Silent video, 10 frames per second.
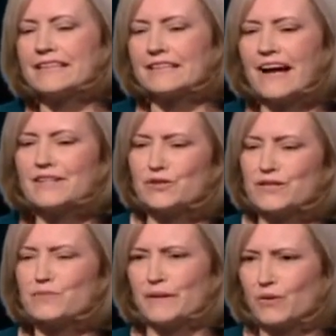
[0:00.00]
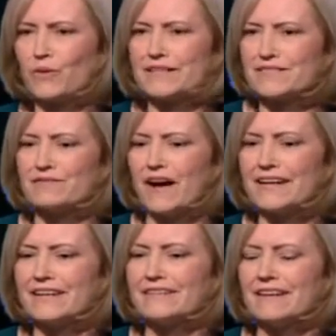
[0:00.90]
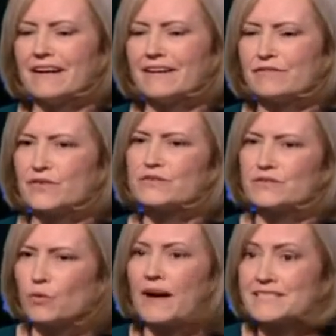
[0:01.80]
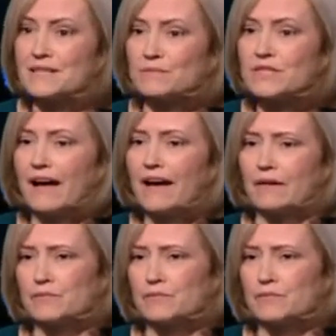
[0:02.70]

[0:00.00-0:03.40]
the country has been quite divided for quite some time.